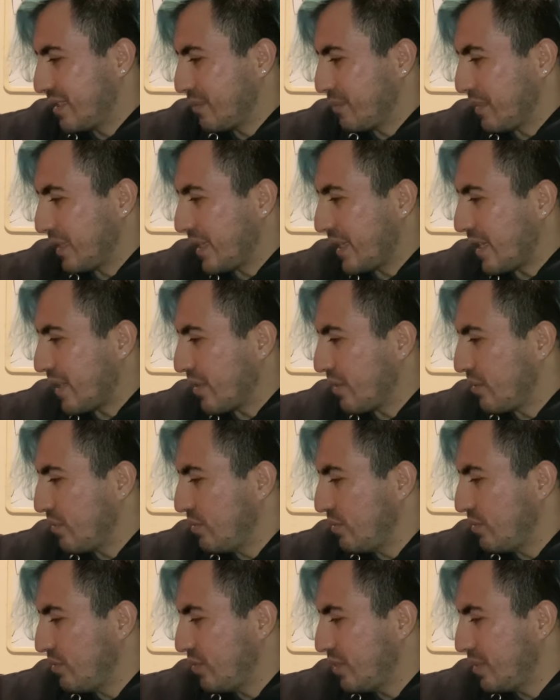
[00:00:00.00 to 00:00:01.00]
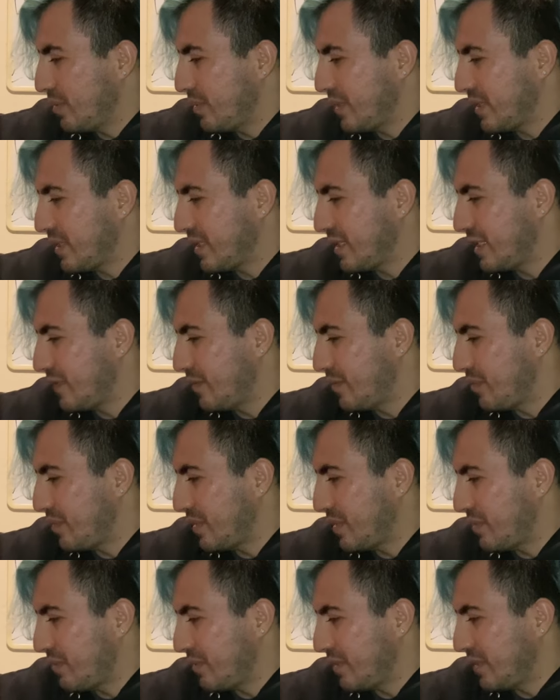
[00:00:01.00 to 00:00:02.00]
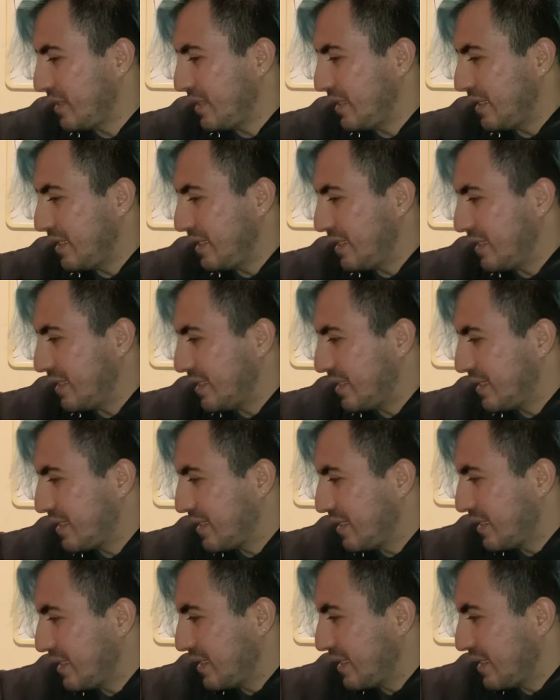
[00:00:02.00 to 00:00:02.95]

My Cancun trip hasn't even been released.